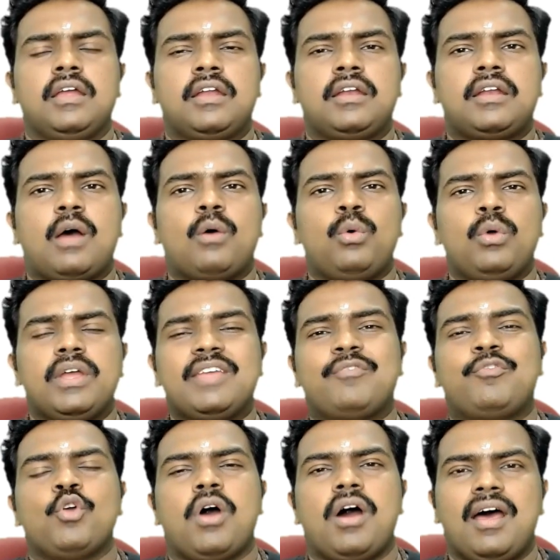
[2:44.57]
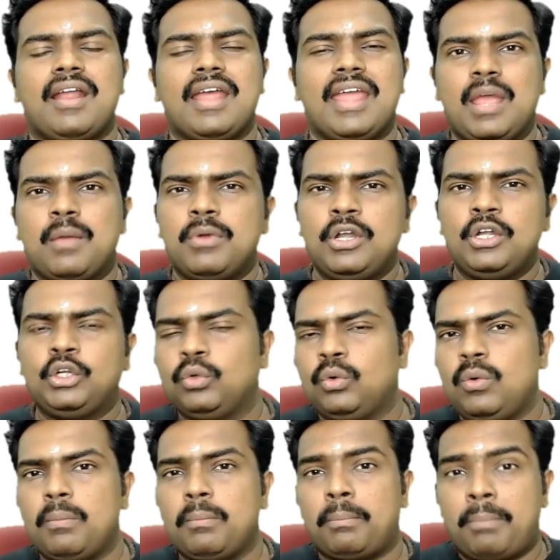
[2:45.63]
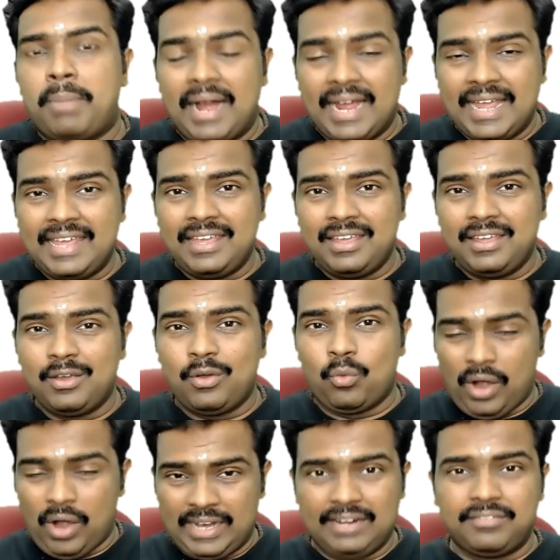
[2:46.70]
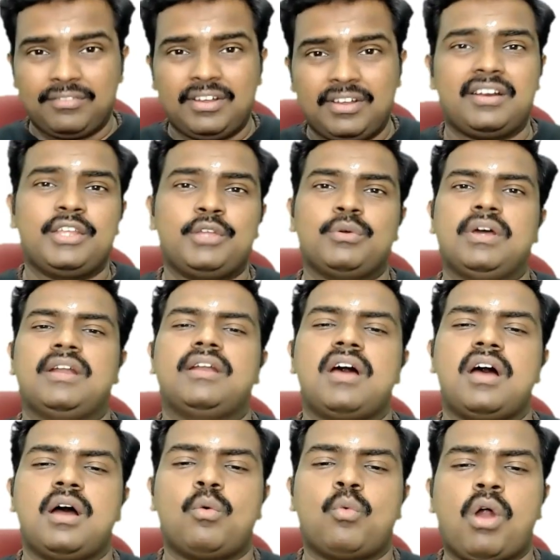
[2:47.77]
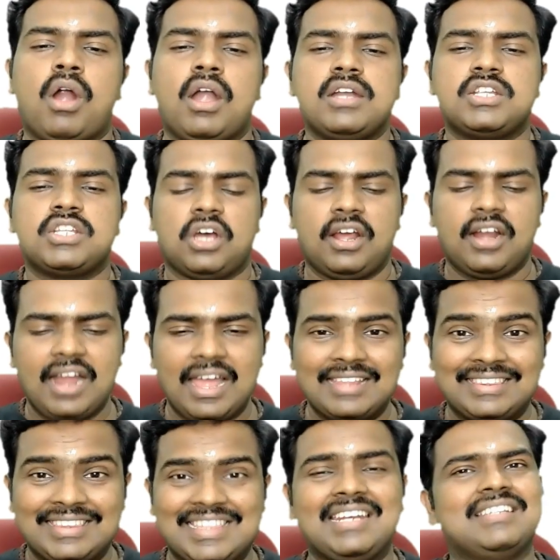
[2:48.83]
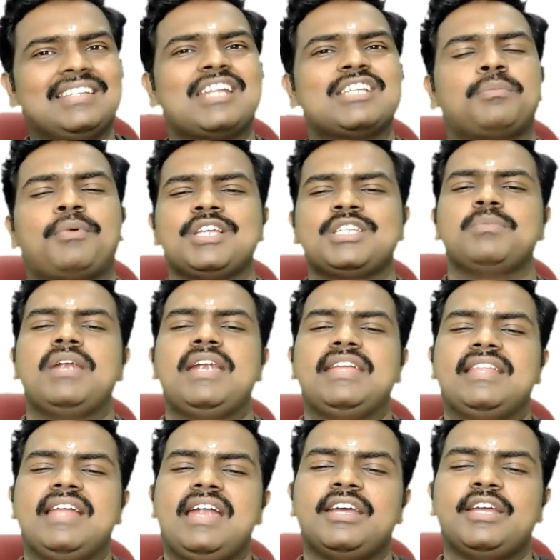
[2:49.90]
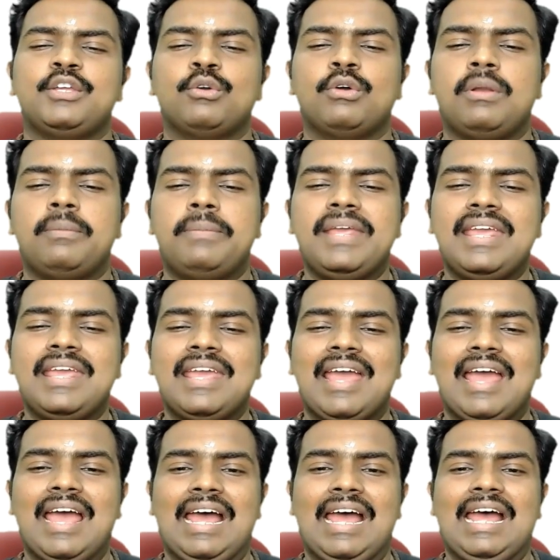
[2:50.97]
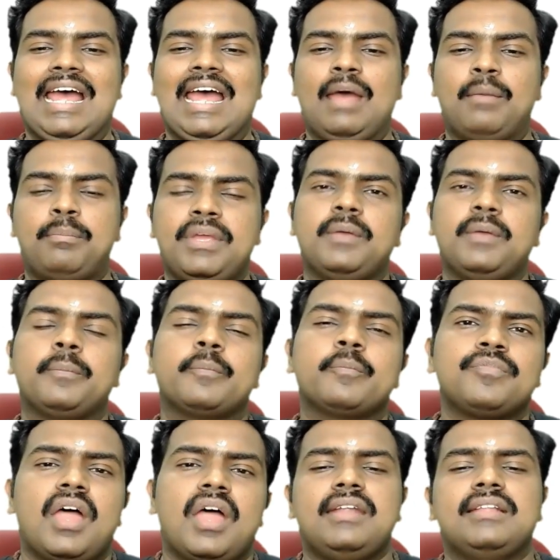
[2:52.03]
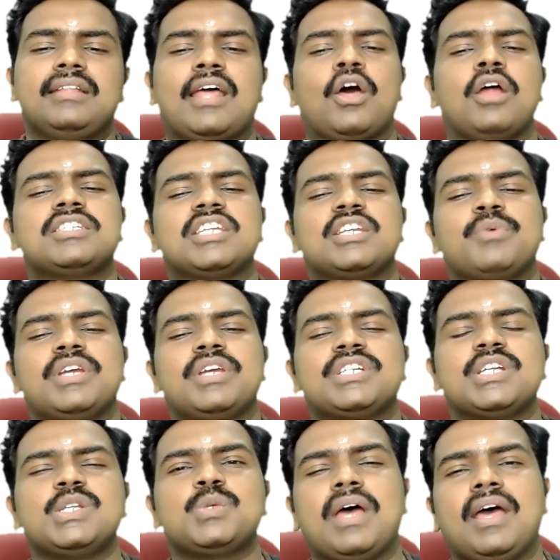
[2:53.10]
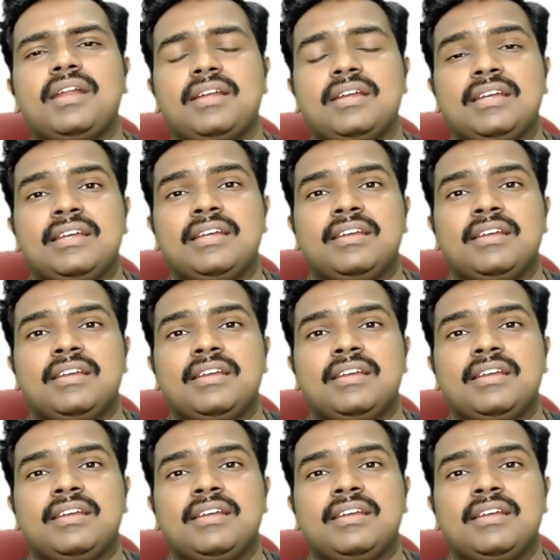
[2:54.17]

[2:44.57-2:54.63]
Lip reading: Now if you are able to buy whatever your wants are, then there is a possibility that you will be happy. And there are situations where